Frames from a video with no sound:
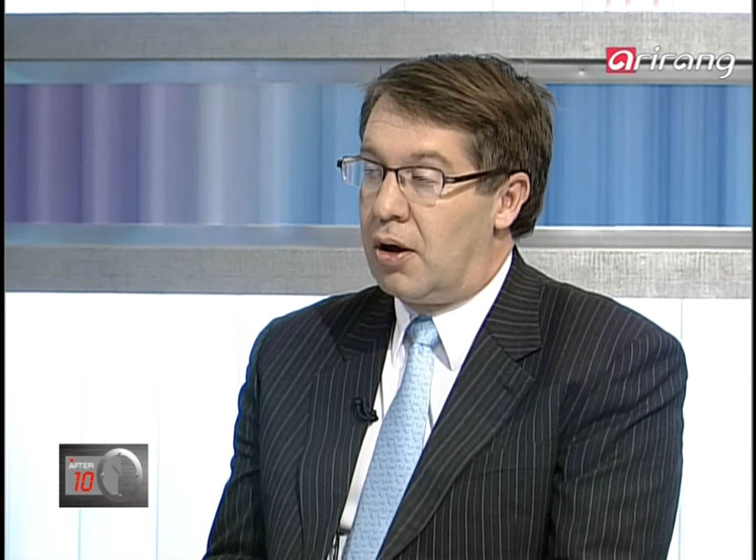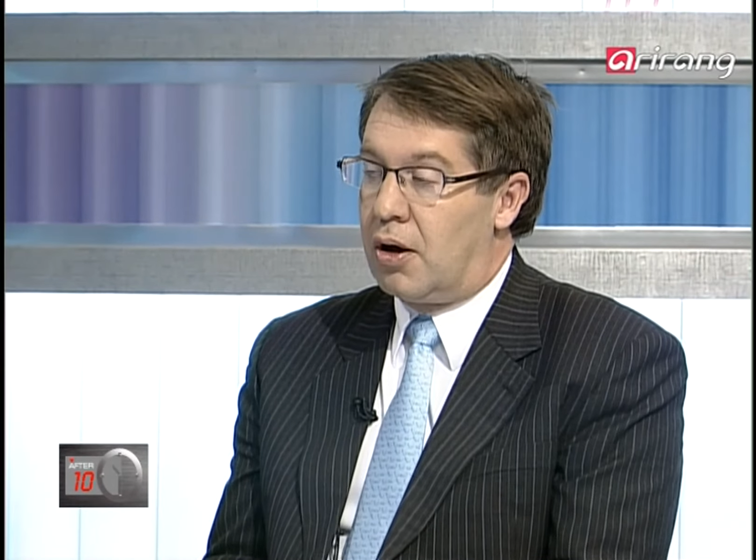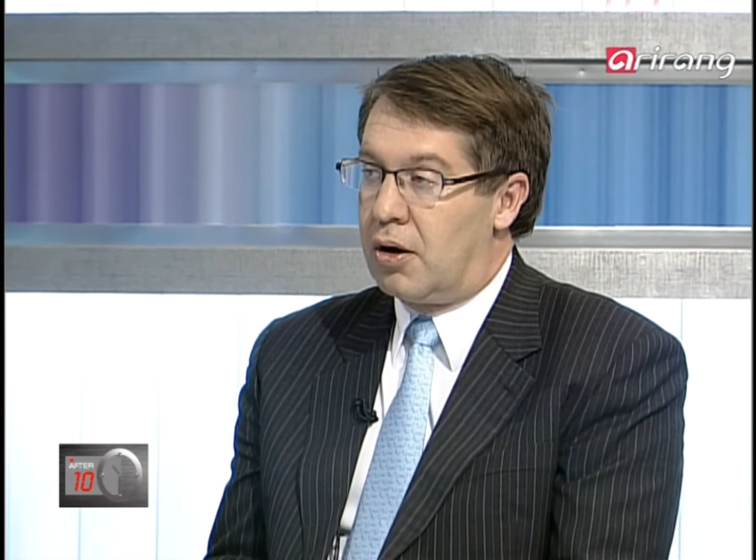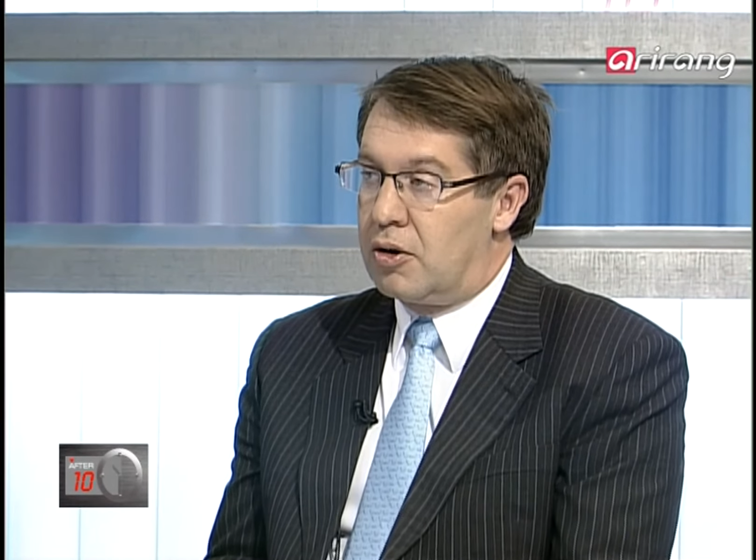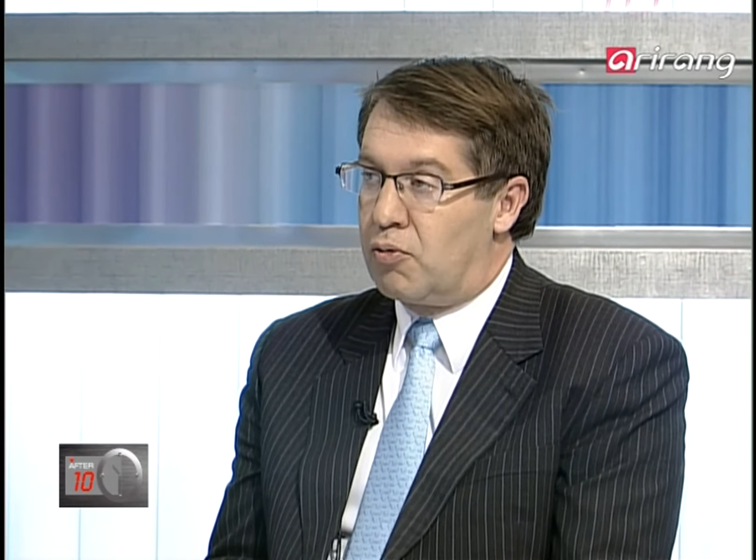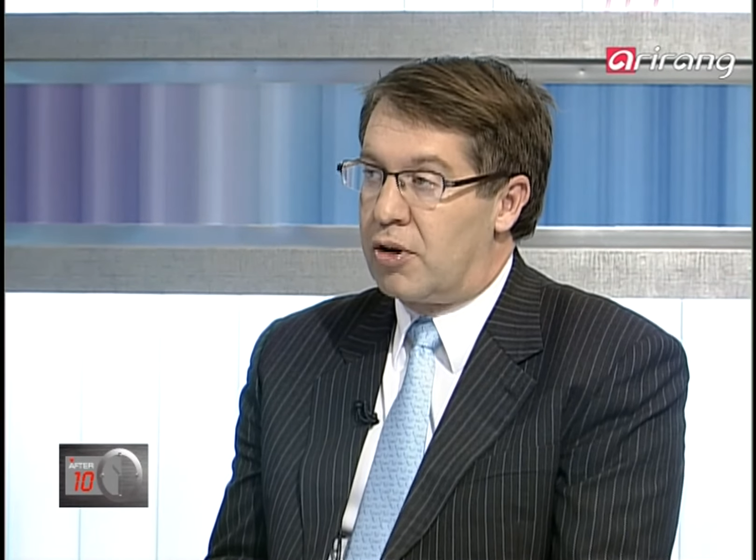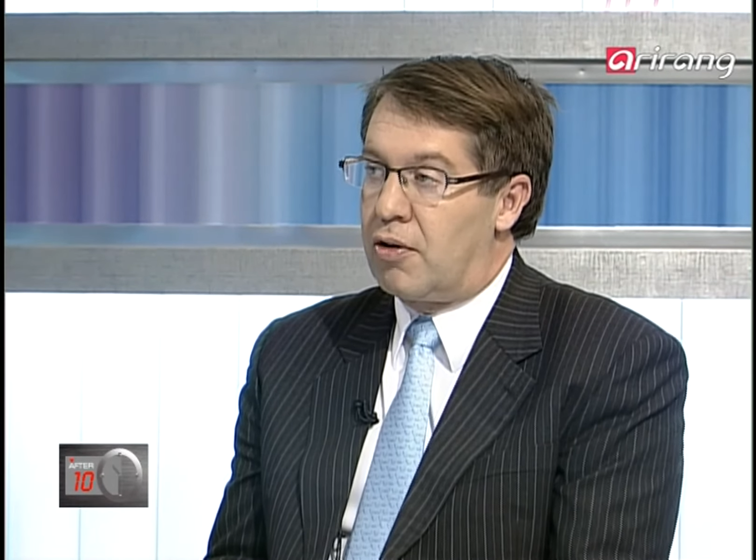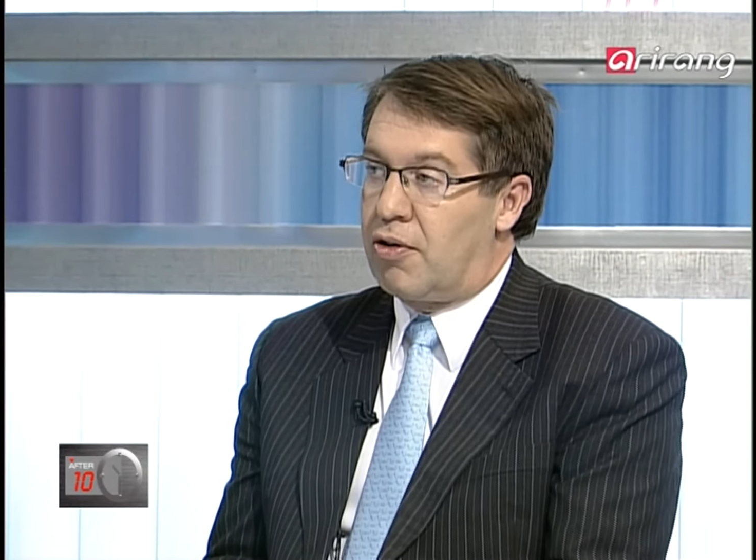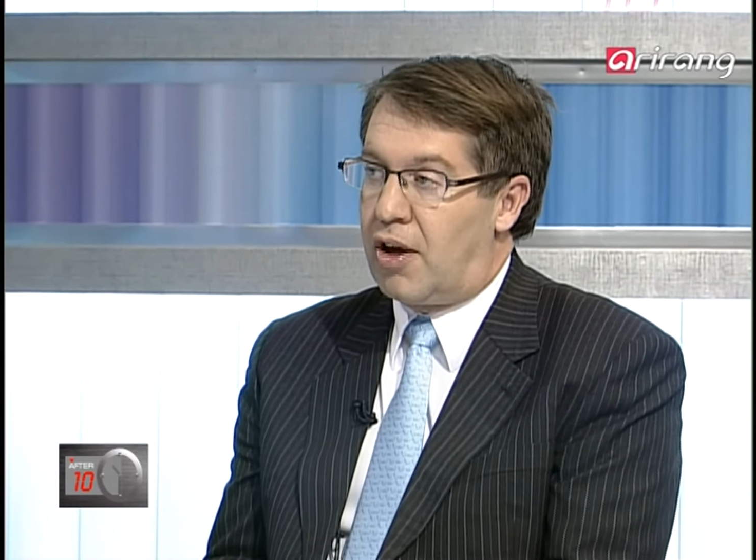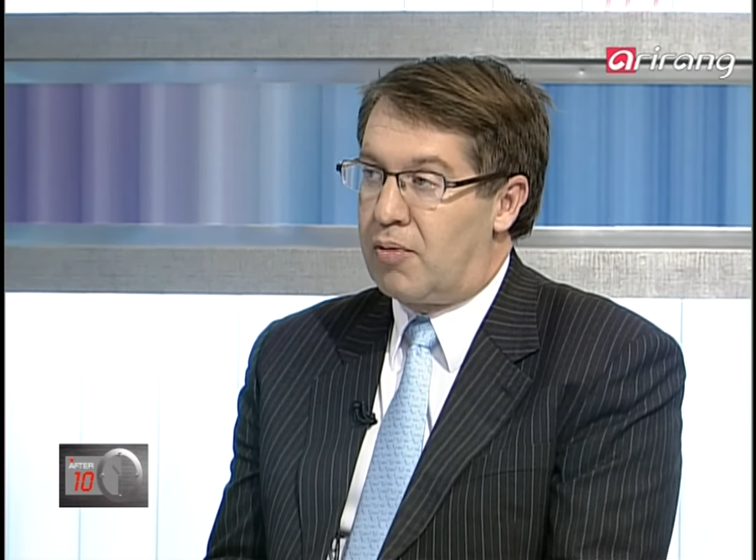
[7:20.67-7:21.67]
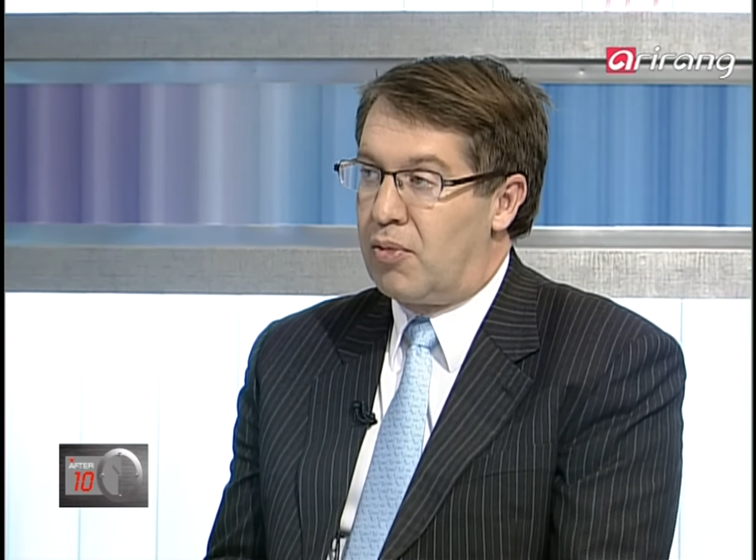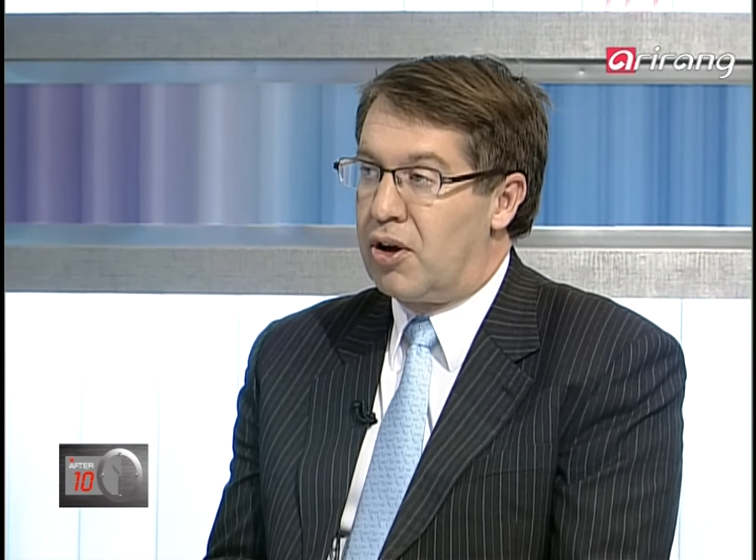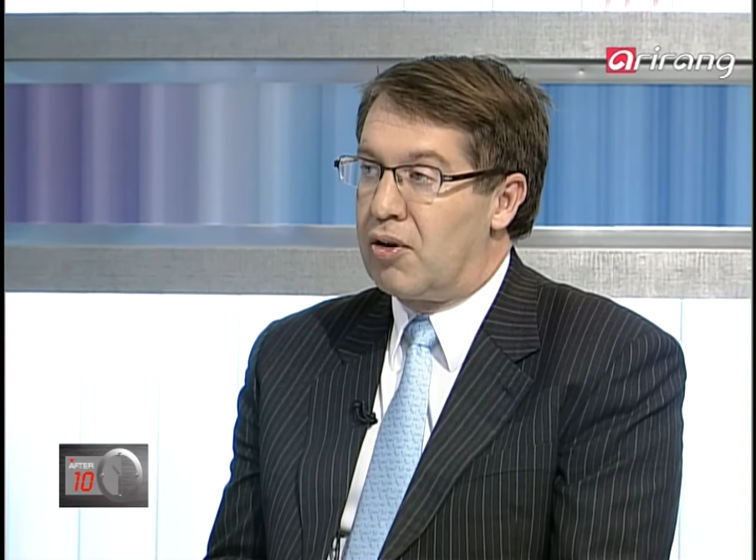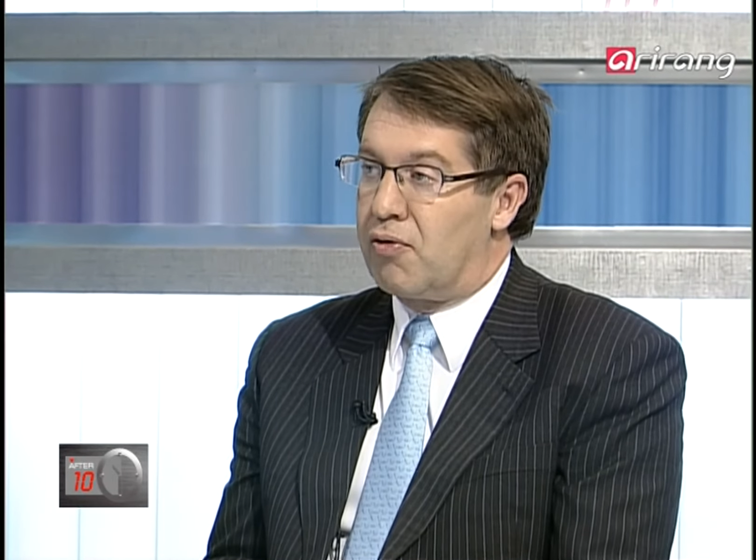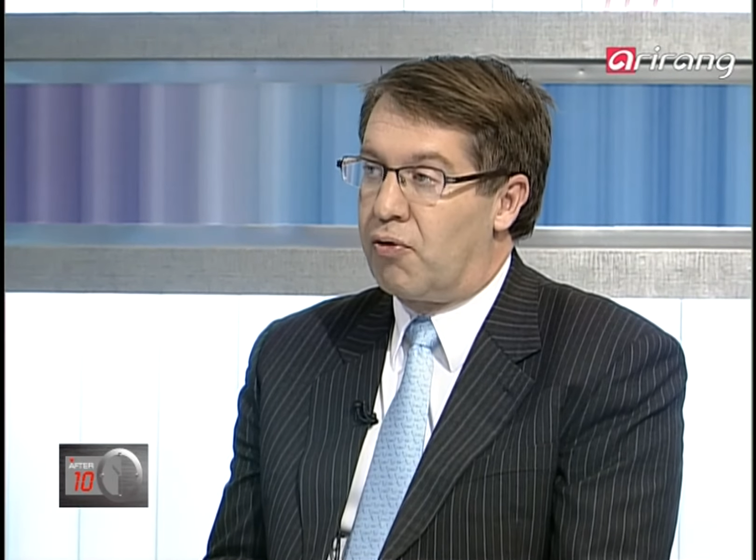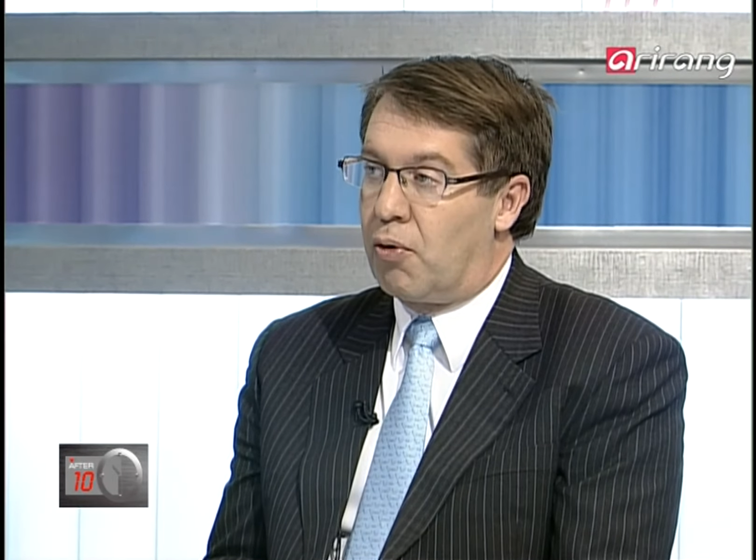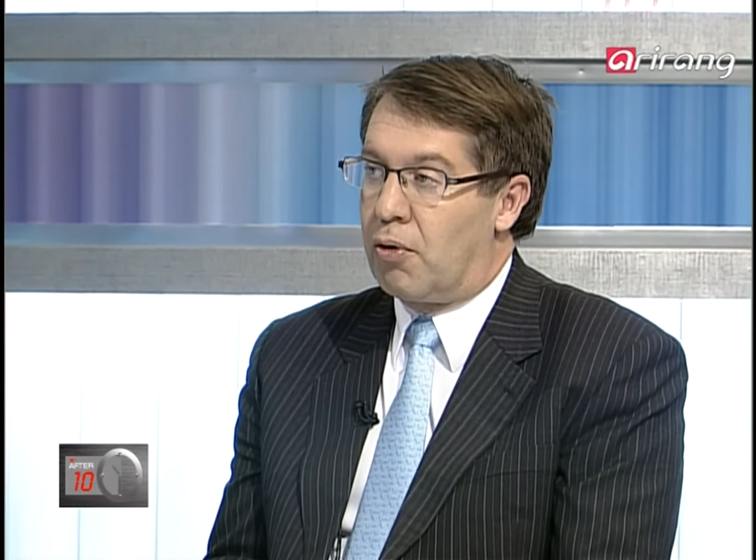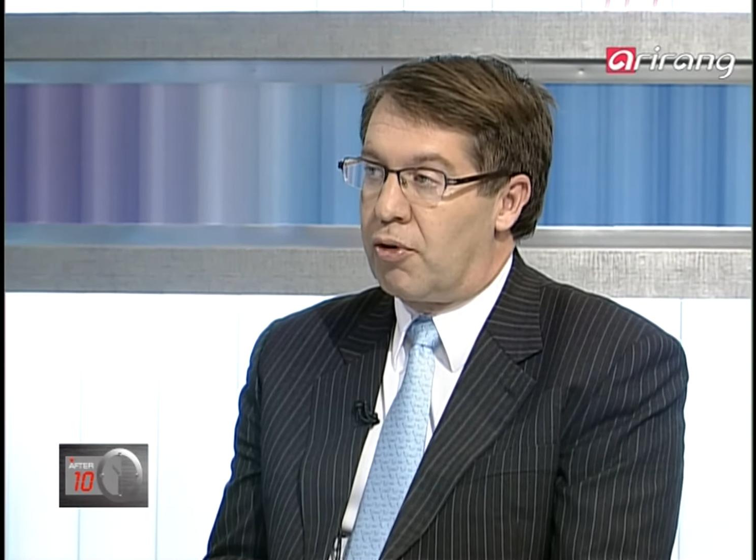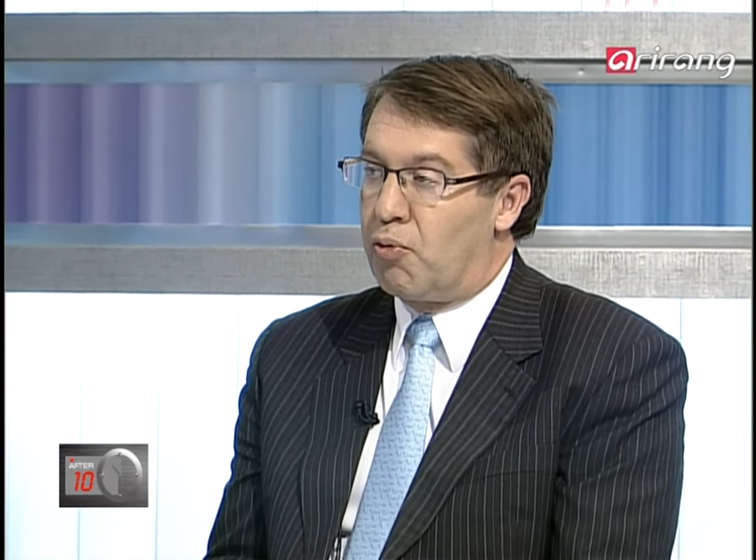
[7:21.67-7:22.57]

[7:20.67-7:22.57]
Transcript: What does that mean for